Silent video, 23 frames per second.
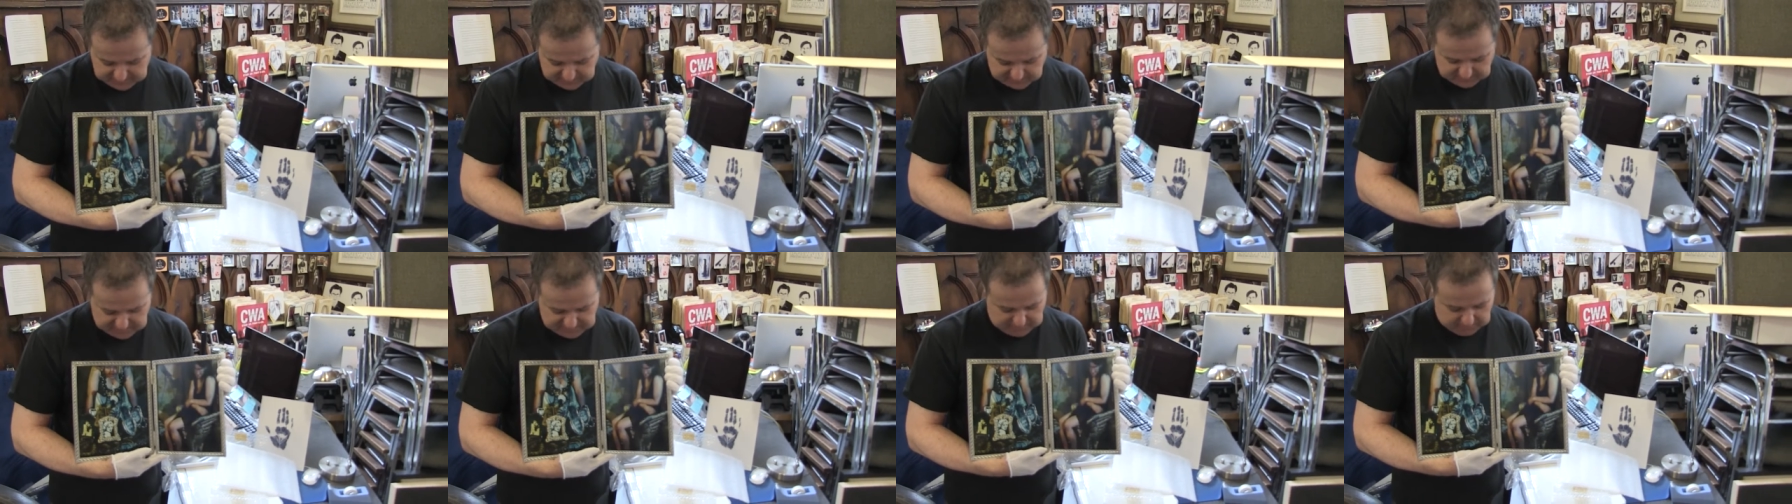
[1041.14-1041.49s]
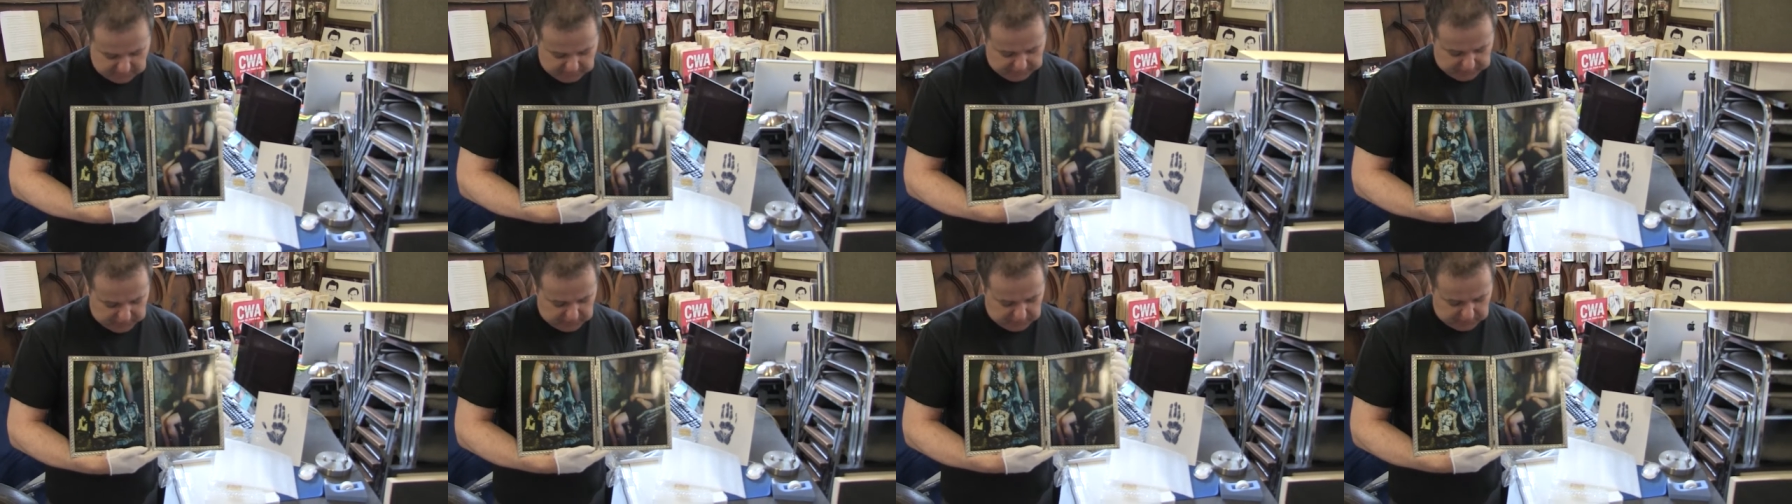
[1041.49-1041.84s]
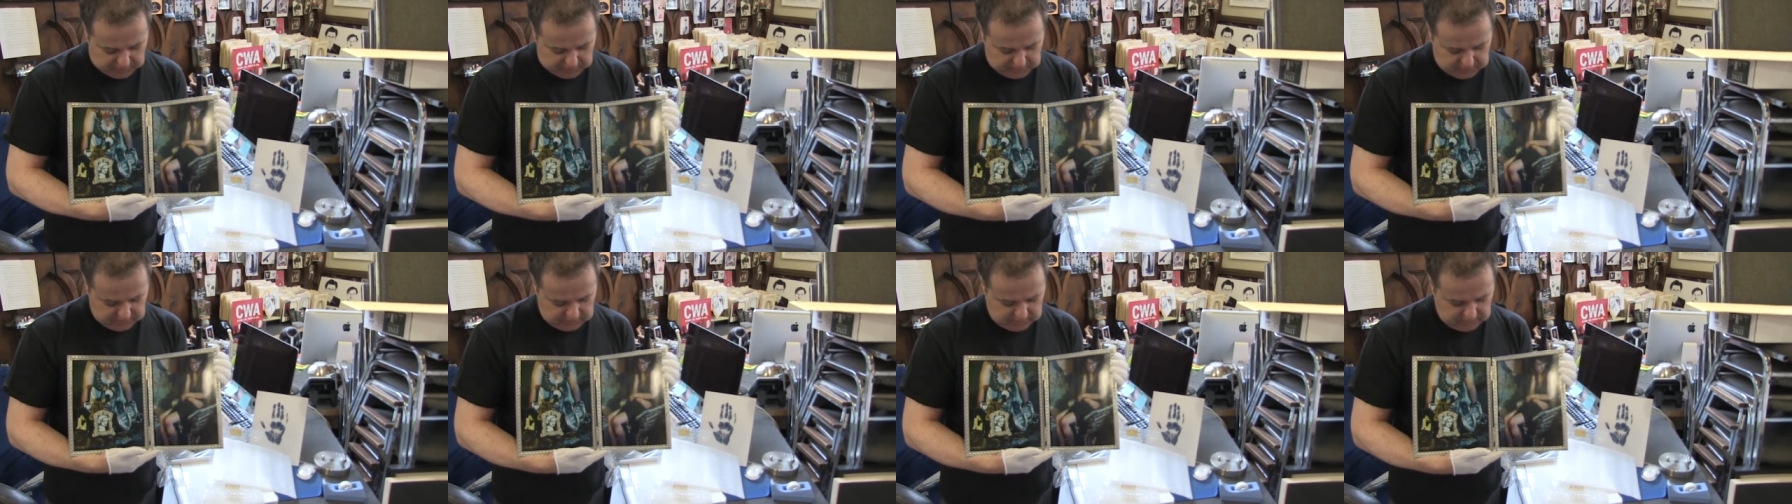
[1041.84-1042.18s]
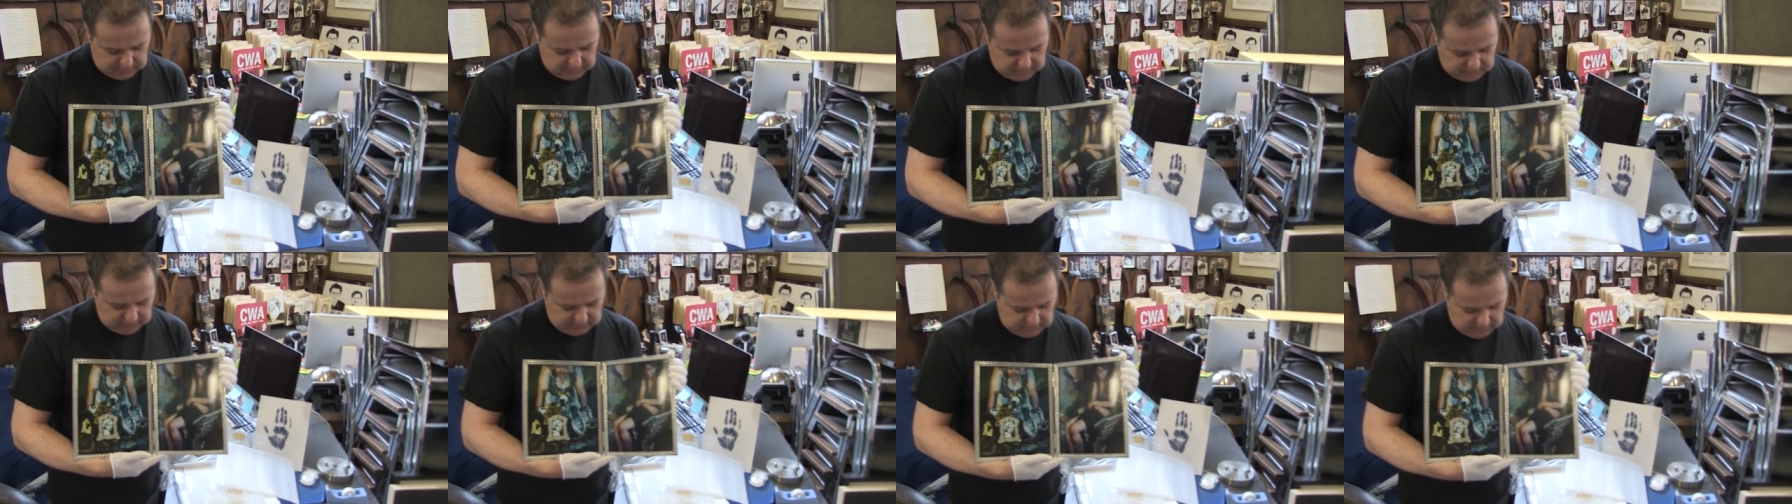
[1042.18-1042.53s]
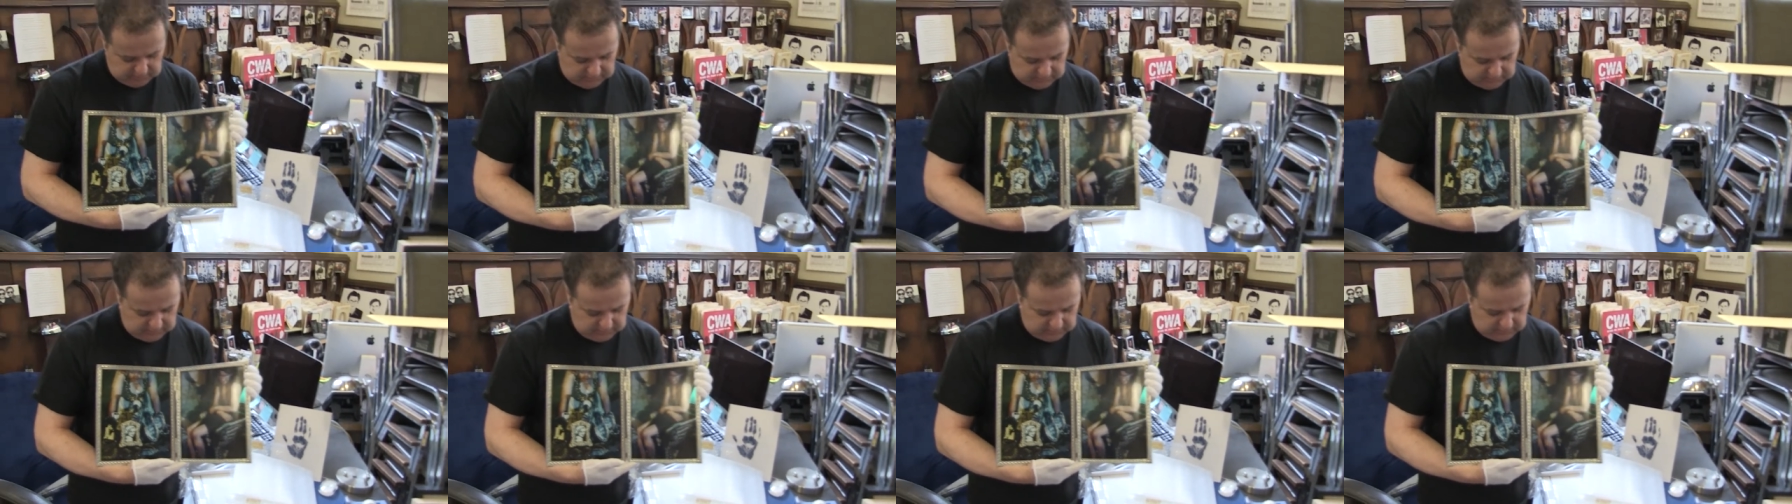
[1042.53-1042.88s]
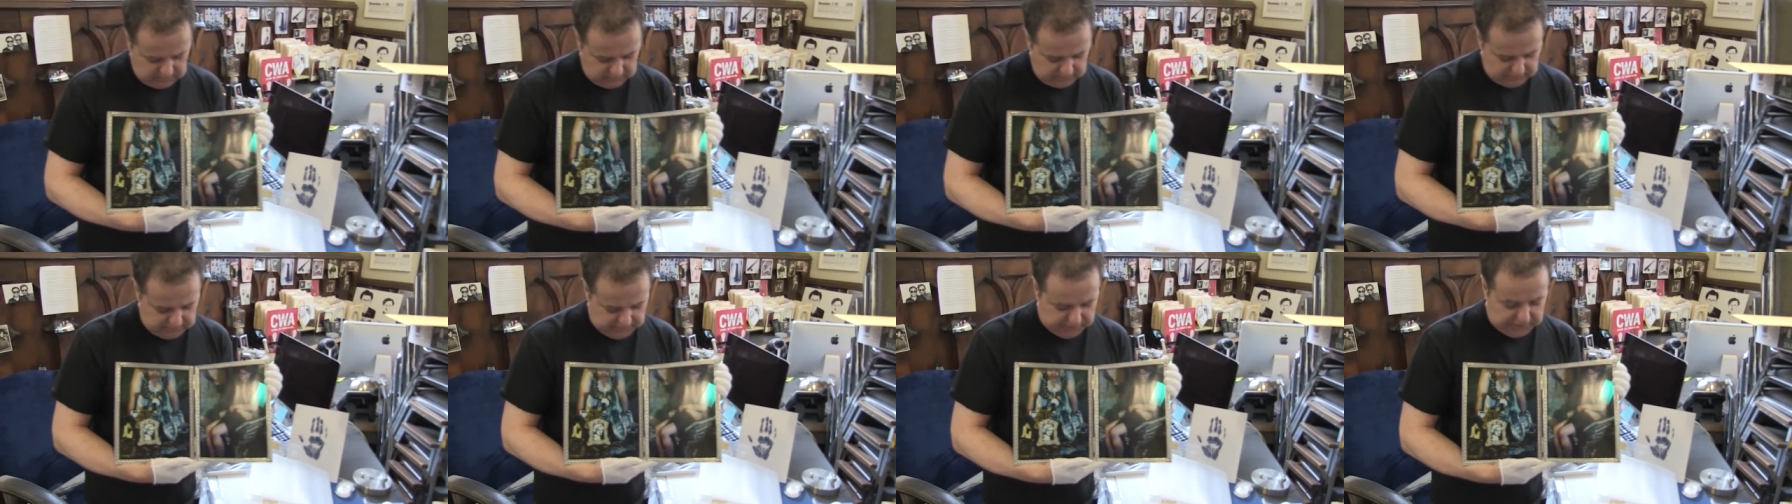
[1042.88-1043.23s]
are some of your
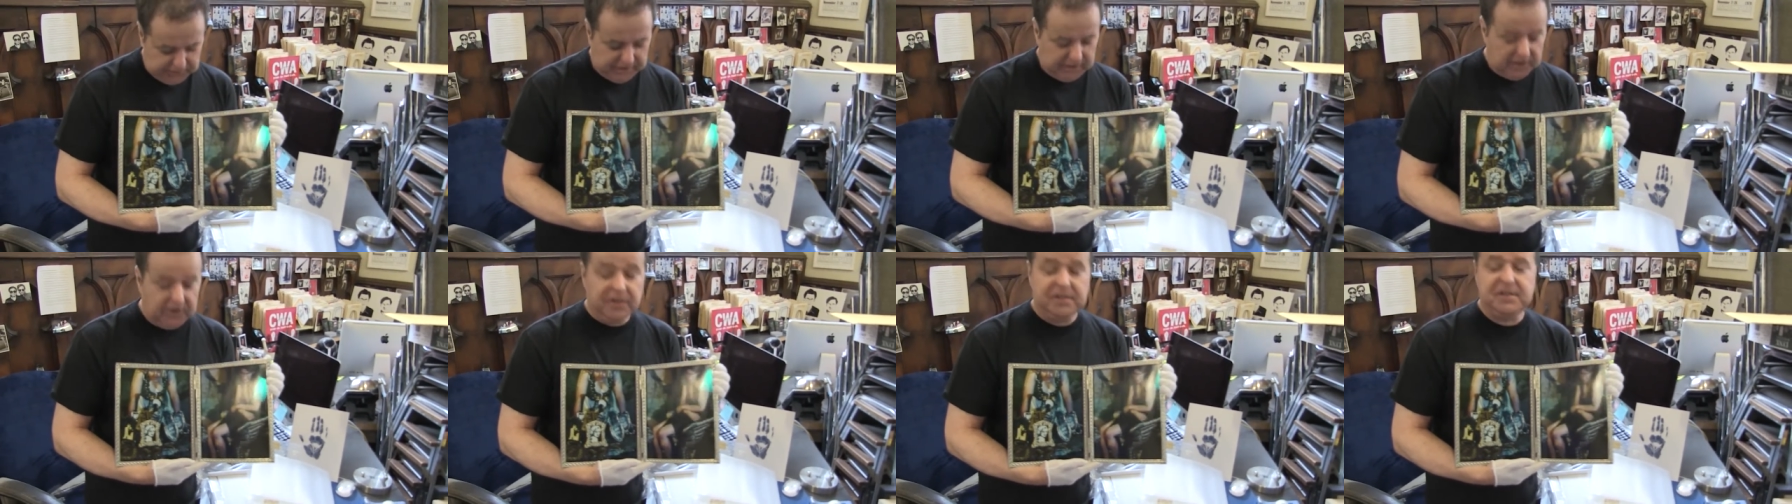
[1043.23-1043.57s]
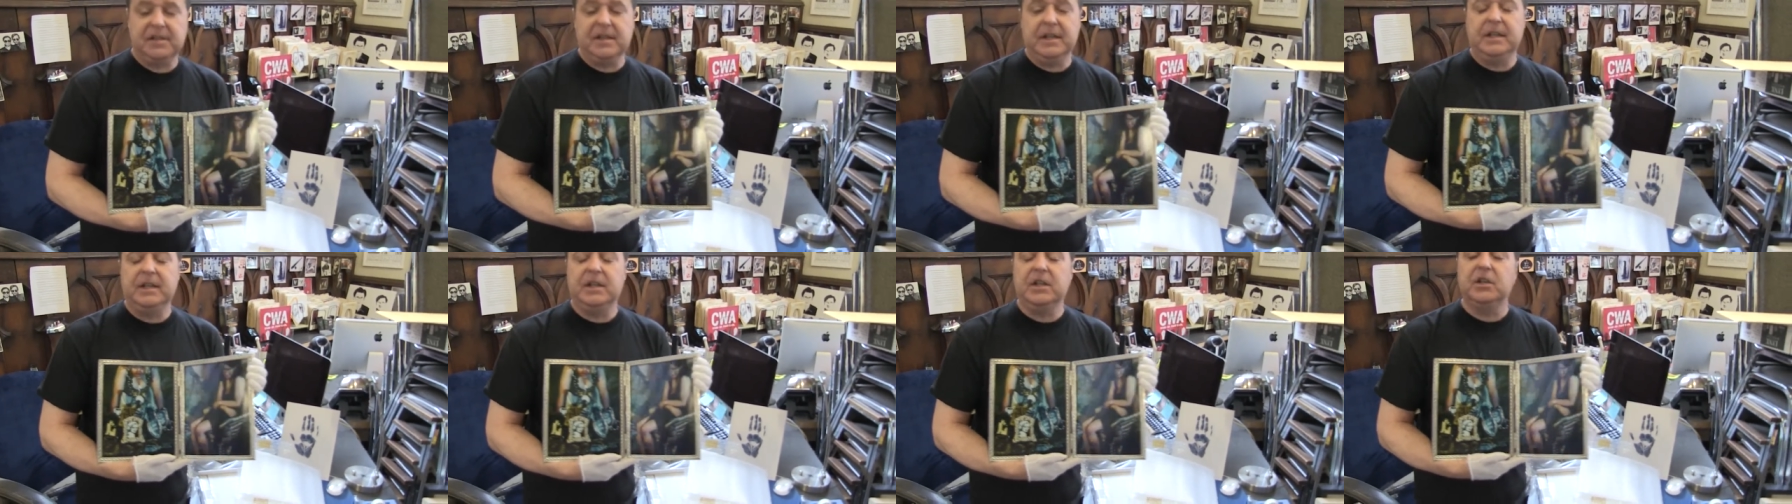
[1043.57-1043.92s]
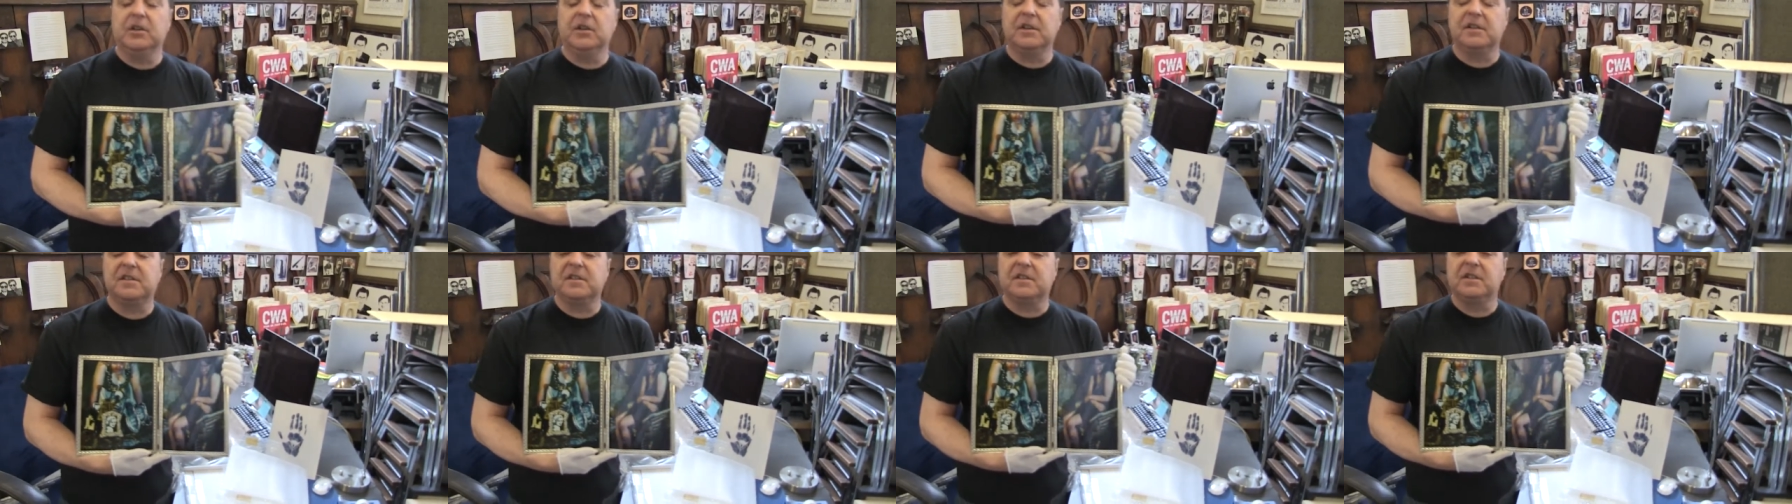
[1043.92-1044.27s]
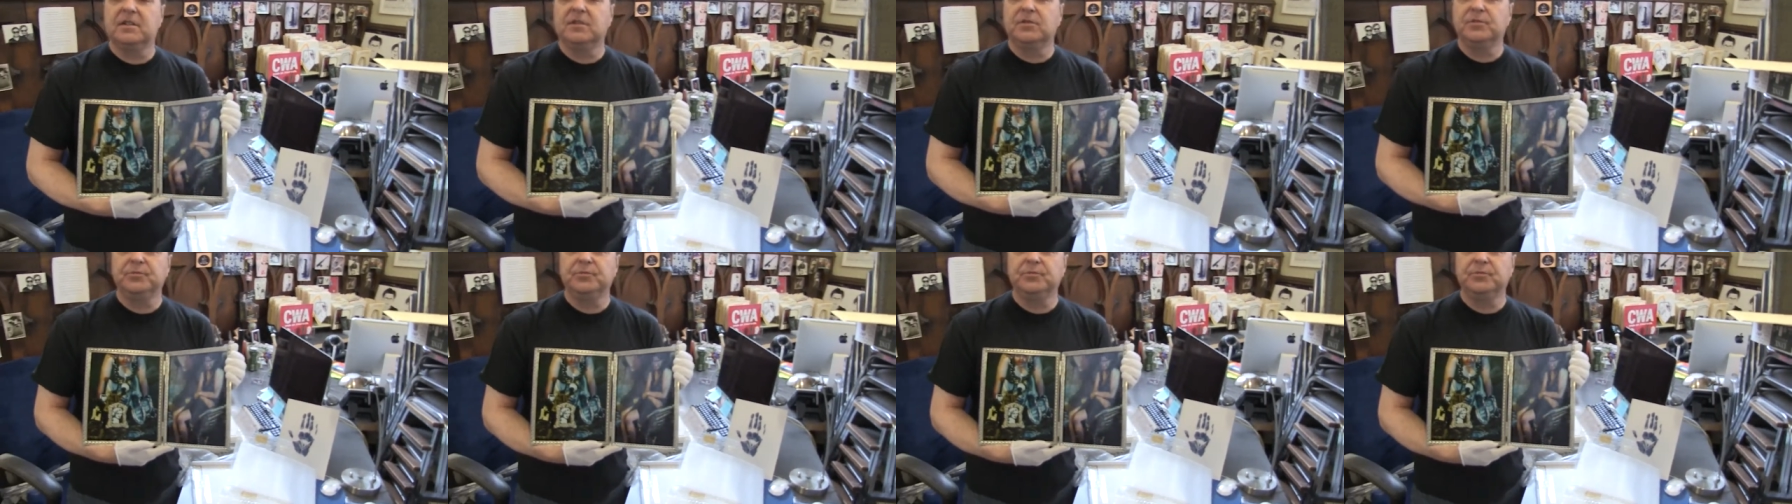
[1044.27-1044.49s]
nearest and dearest.